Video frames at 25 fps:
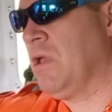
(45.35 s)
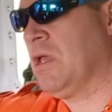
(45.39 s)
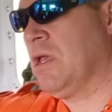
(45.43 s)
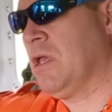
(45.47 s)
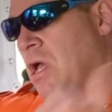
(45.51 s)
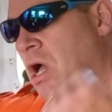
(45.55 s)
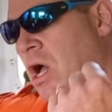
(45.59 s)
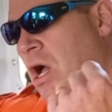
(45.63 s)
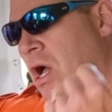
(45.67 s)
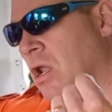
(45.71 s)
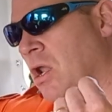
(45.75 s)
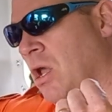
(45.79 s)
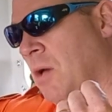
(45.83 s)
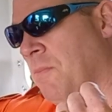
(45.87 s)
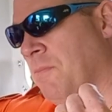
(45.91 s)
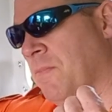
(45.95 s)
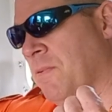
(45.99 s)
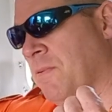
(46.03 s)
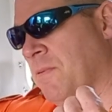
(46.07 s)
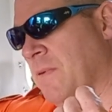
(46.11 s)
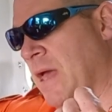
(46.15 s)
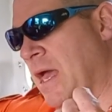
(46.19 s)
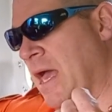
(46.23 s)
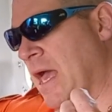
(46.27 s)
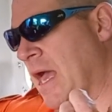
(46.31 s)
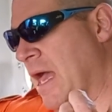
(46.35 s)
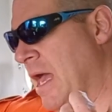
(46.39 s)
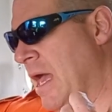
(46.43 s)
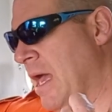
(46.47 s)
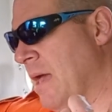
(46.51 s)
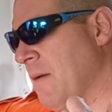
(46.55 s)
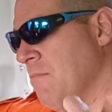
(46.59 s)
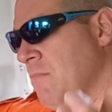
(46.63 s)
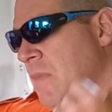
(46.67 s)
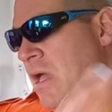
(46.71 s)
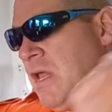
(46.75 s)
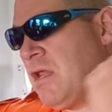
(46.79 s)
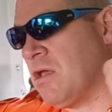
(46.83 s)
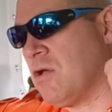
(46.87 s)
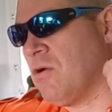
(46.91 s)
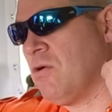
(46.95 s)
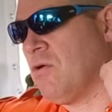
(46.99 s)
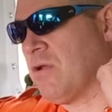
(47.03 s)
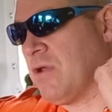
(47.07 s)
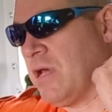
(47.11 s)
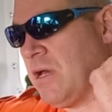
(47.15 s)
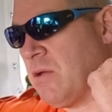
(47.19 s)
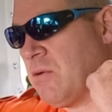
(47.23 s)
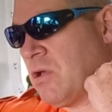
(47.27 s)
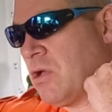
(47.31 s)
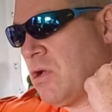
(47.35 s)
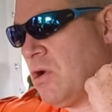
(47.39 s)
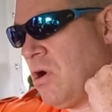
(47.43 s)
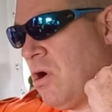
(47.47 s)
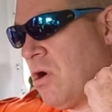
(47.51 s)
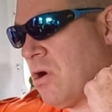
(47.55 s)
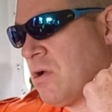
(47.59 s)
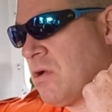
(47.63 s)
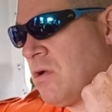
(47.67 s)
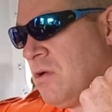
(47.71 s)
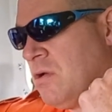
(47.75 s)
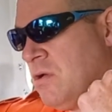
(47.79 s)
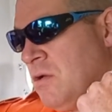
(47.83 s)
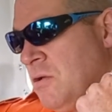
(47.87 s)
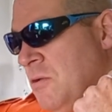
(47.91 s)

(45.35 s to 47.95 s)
call up Medico down in Cork,